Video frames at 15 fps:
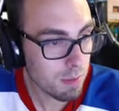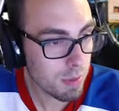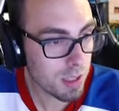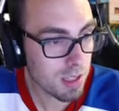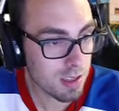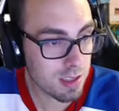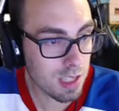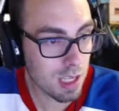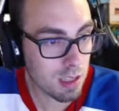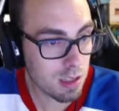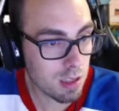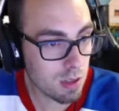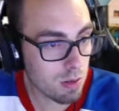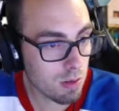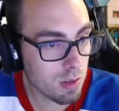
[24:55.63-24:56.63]
because they
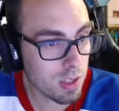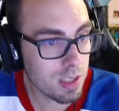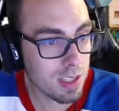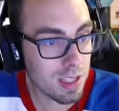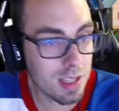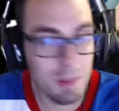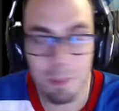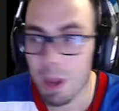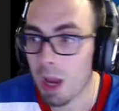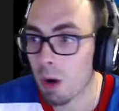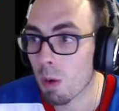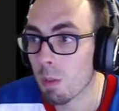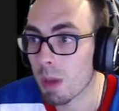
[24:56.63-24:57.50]
literally did the bare